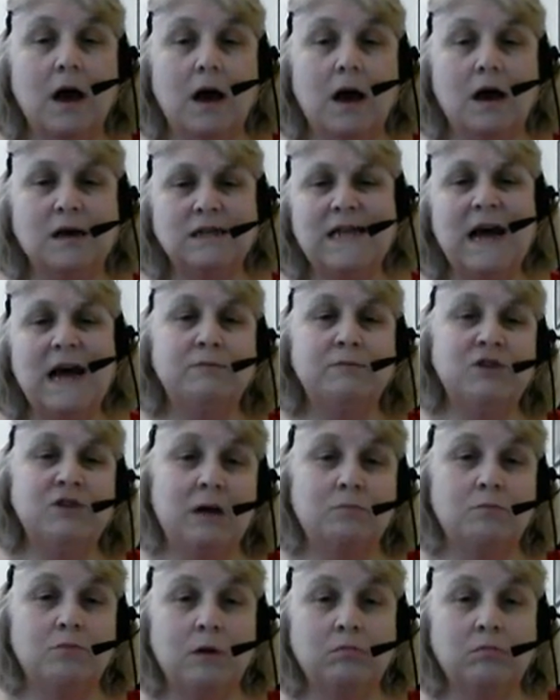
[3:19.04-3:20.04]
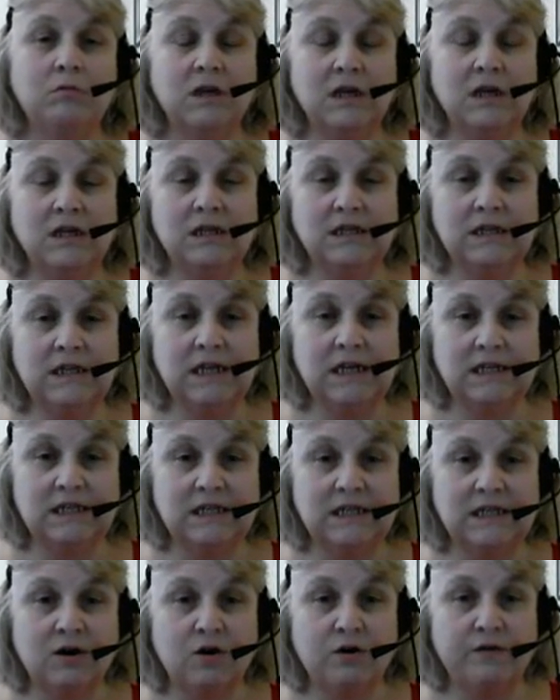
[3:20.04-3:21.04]
Snapchat probably isn't
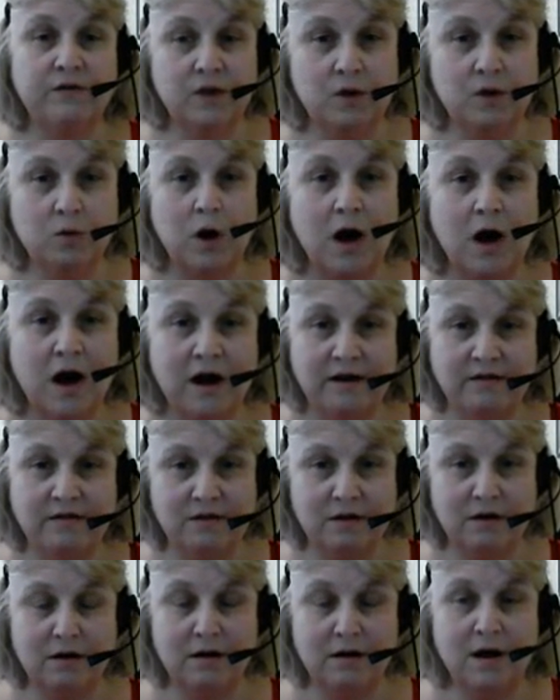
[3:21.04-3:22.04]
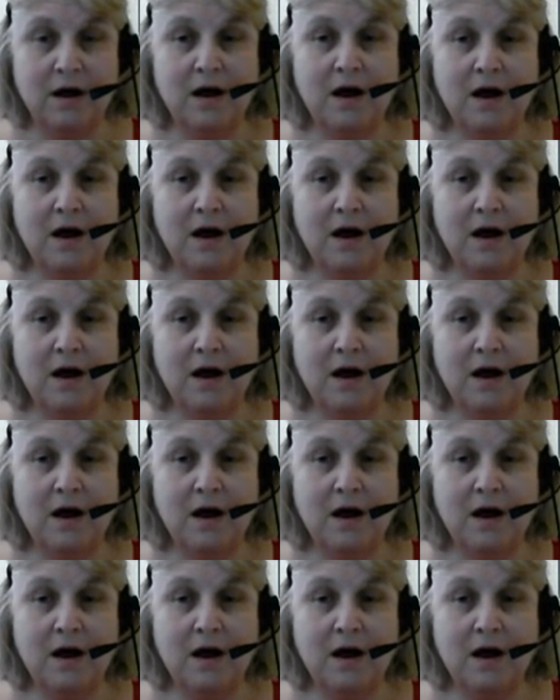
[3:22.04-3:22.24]
necessary for you either.